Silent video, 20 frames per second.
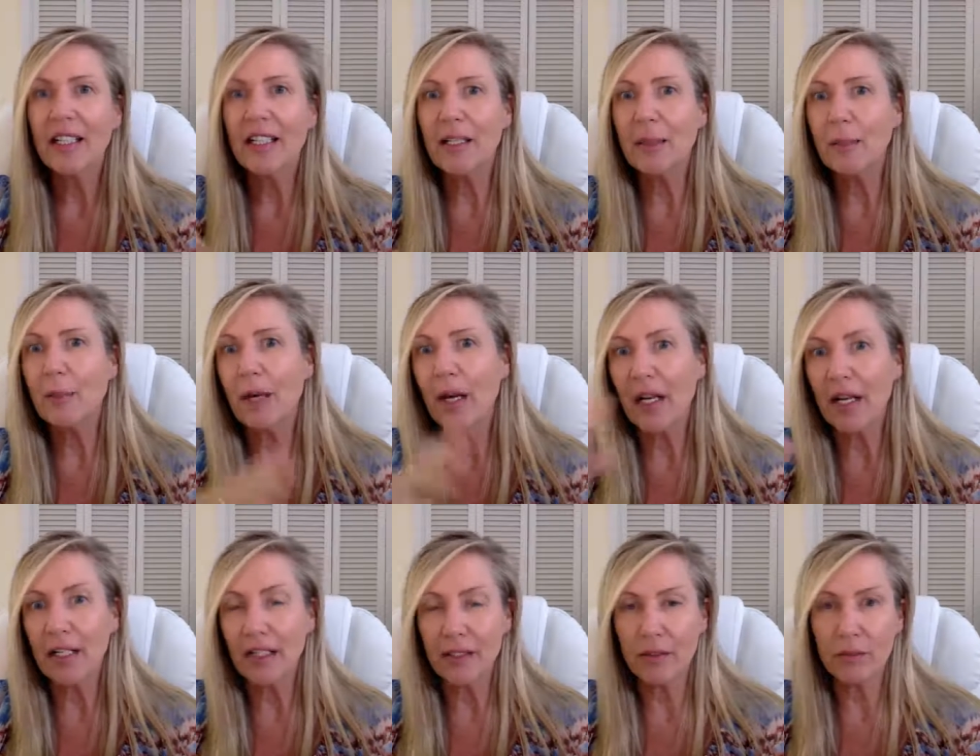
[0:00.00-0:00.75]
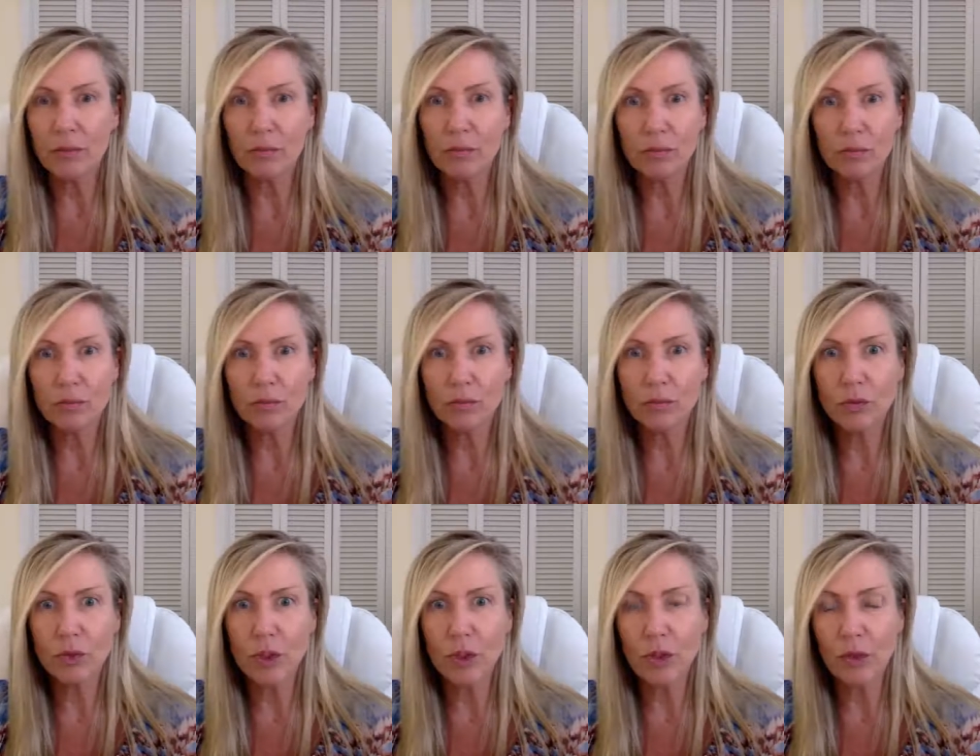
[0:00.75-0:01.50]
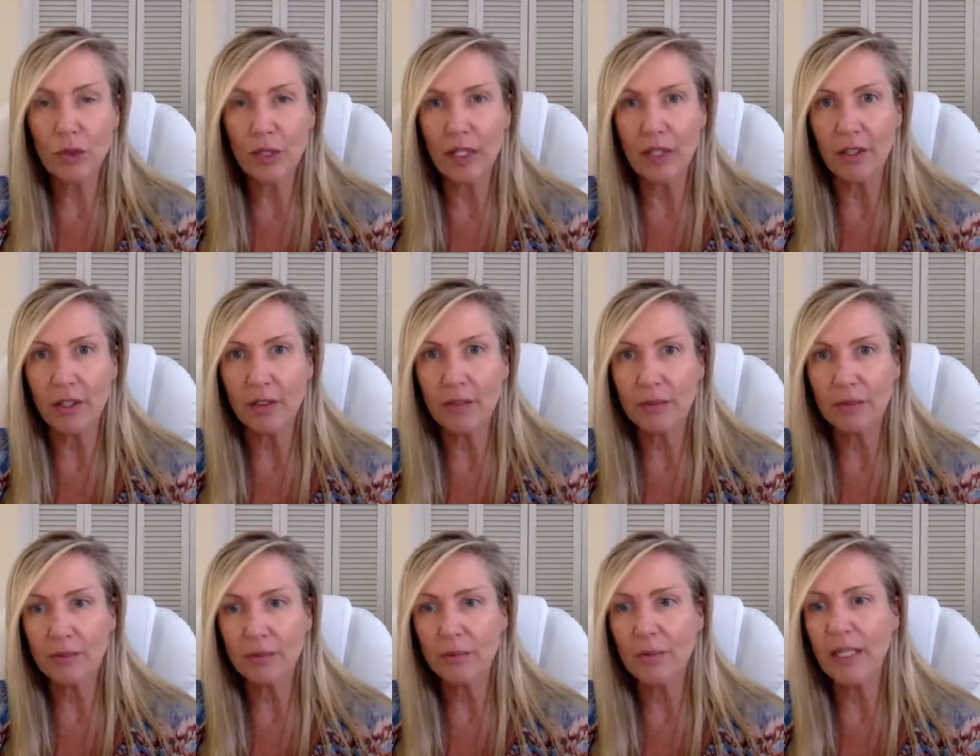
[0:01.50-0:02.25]
in my
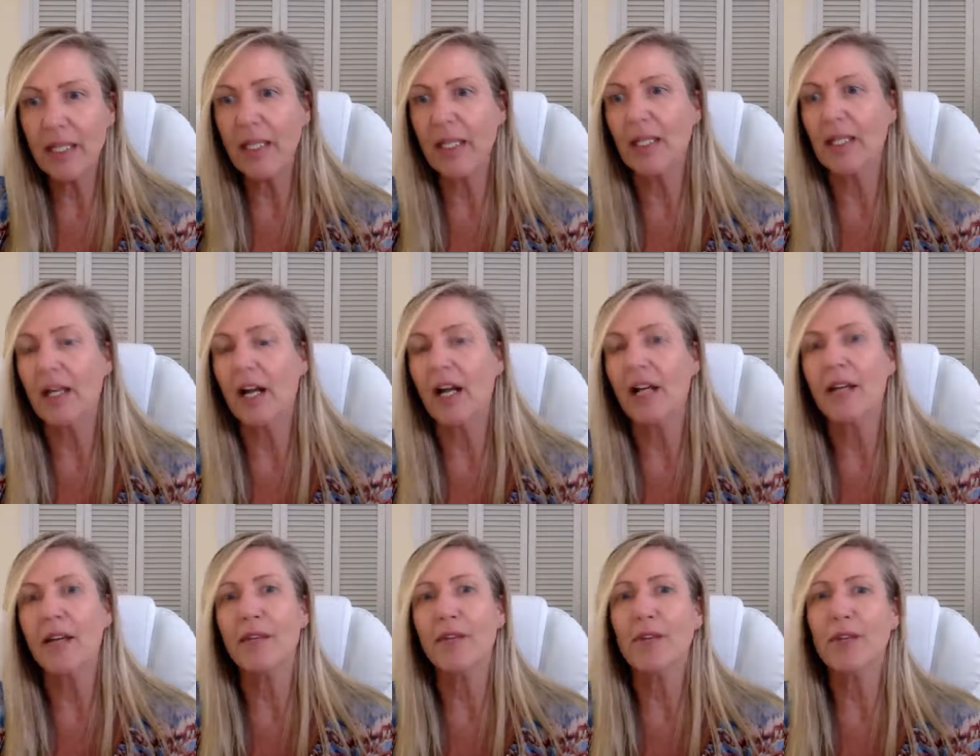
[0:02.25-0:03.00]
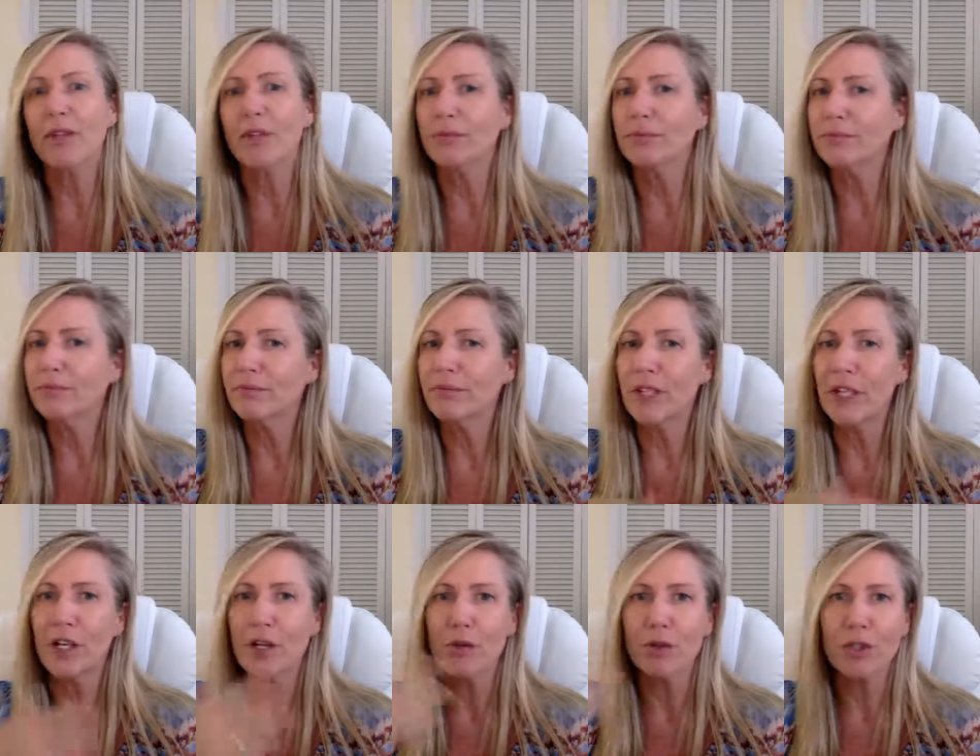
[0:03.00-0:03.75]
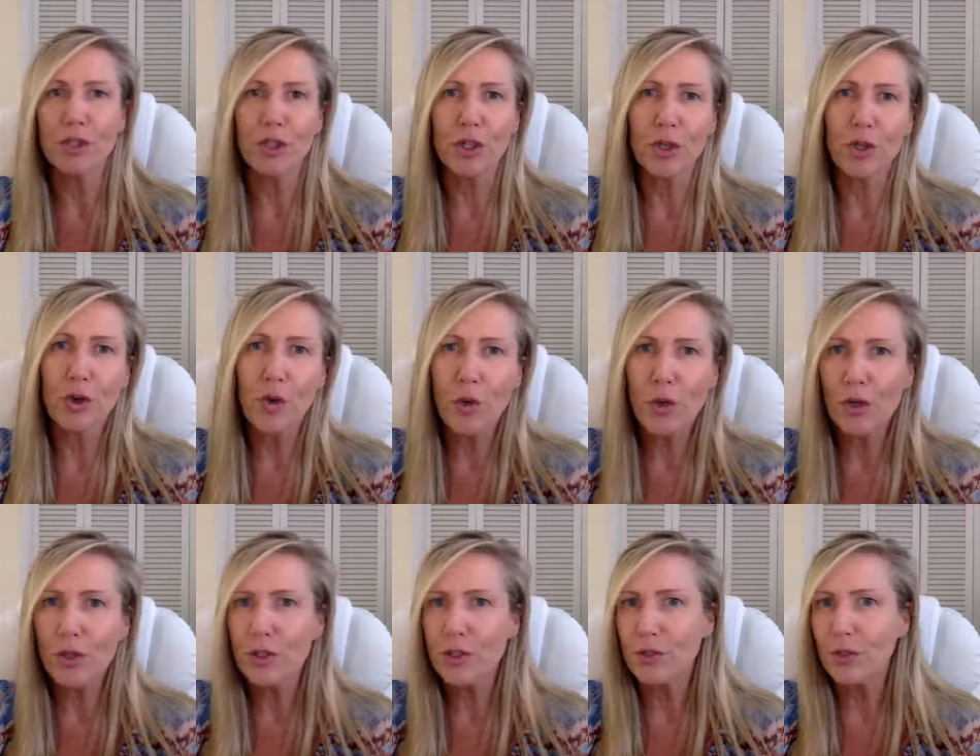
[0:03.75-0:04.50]
career, meaning I never, took a
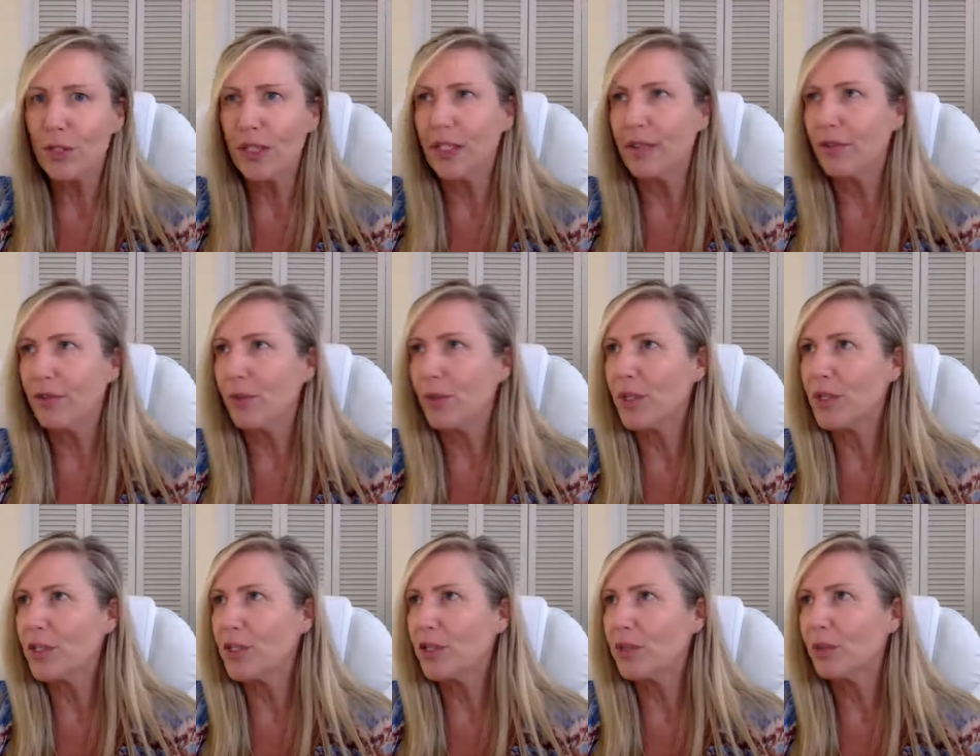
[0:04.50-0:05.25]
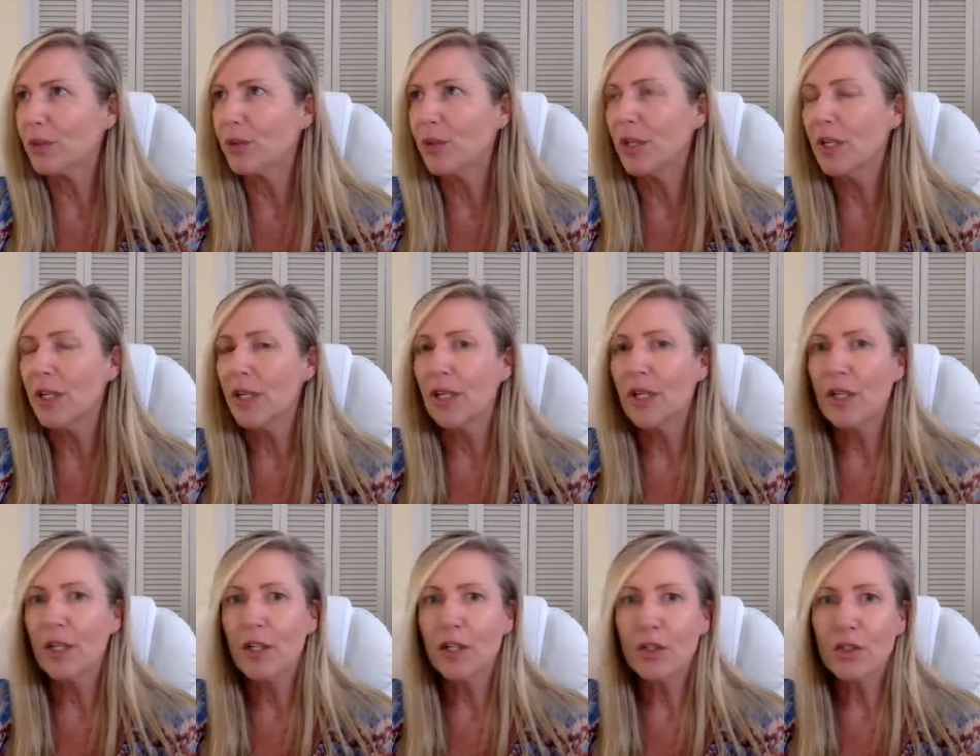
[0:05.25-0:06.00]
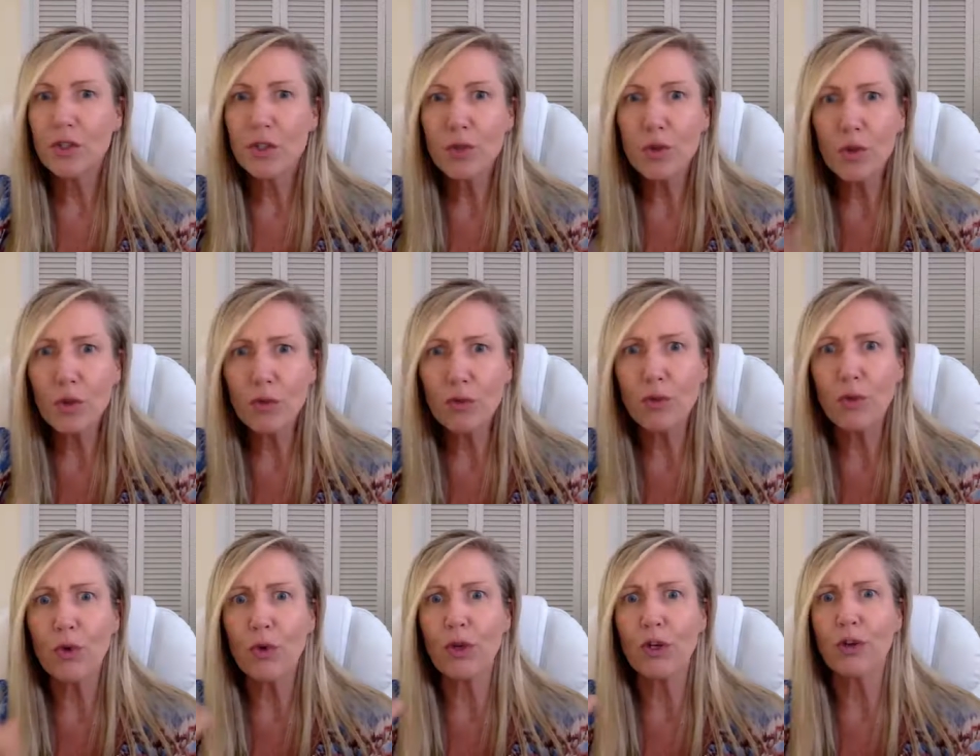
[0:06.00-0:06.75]
course, or I never went to school
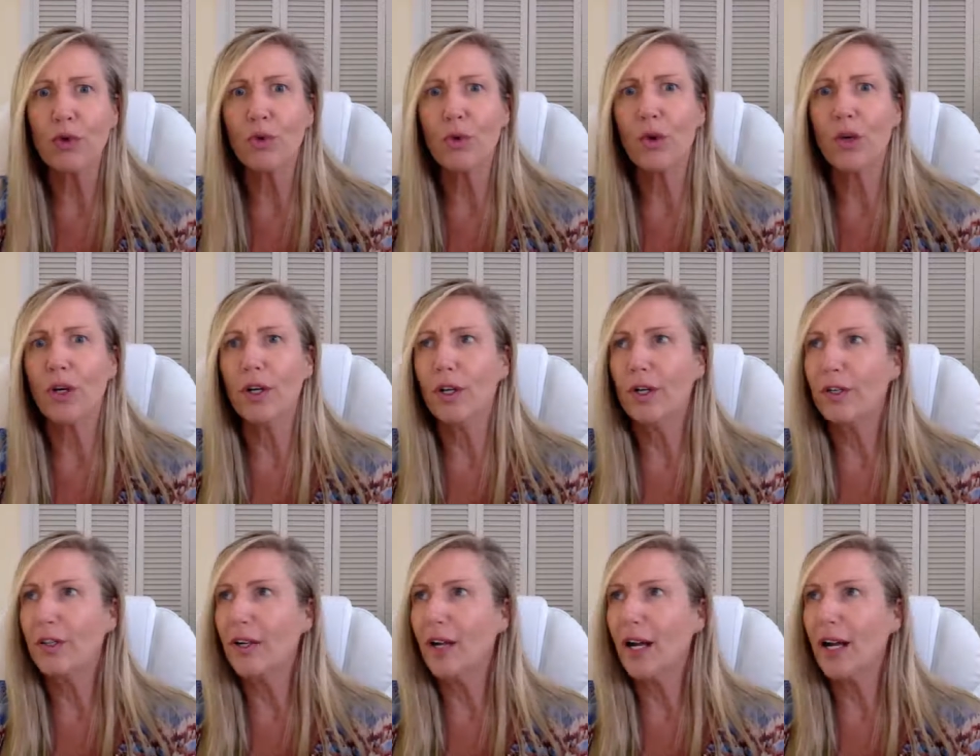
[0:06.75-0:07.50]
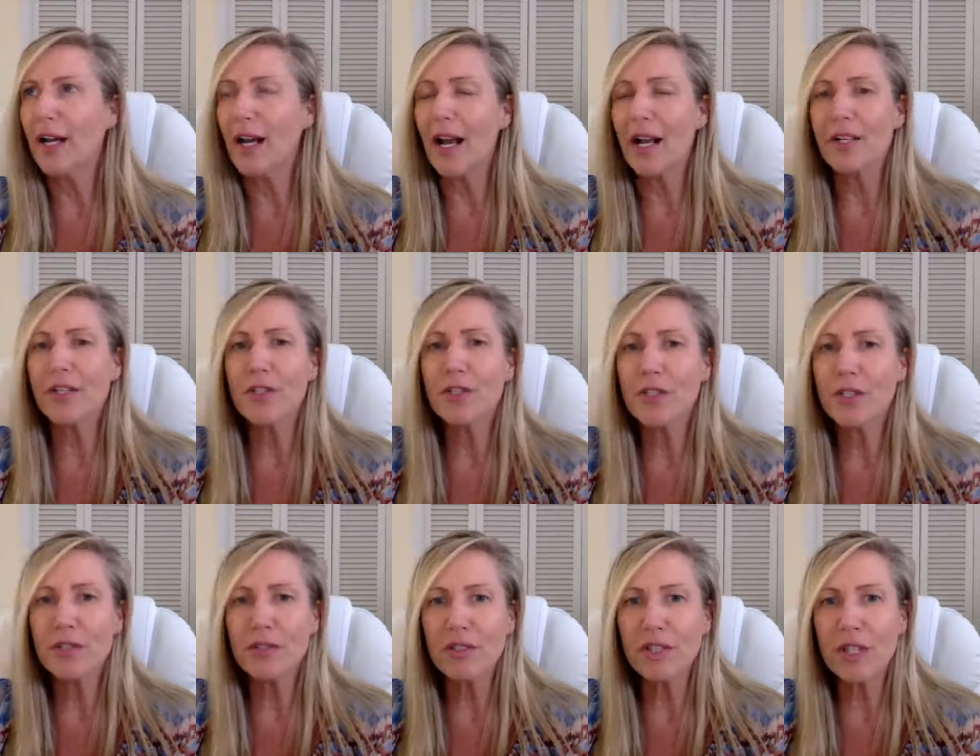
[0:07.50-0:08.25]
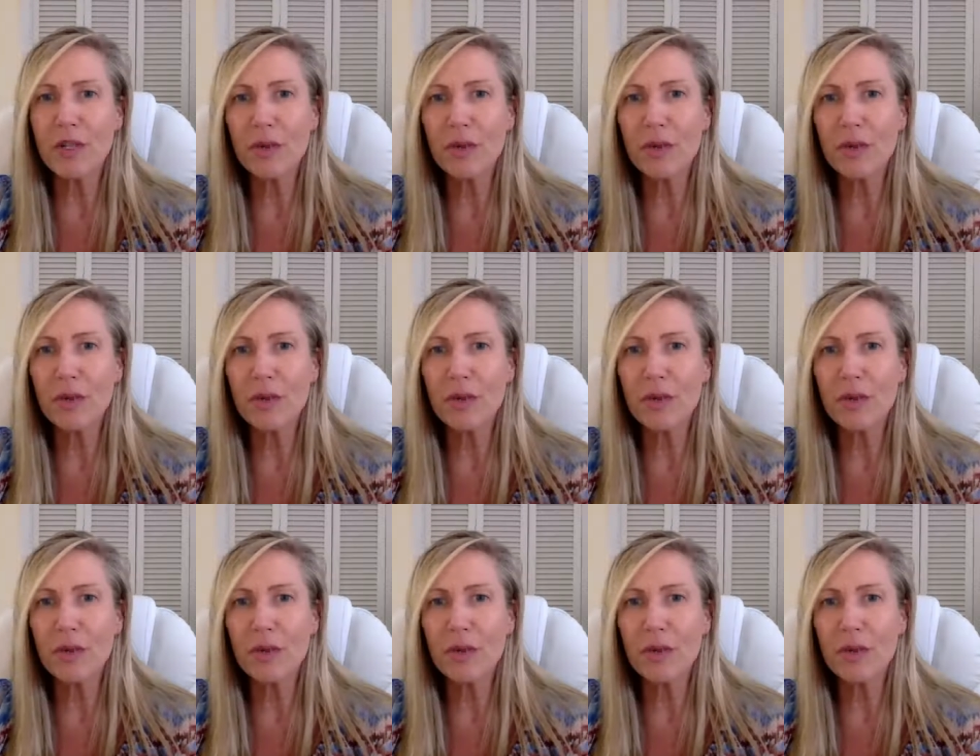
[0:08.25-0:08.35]
for it, or I just,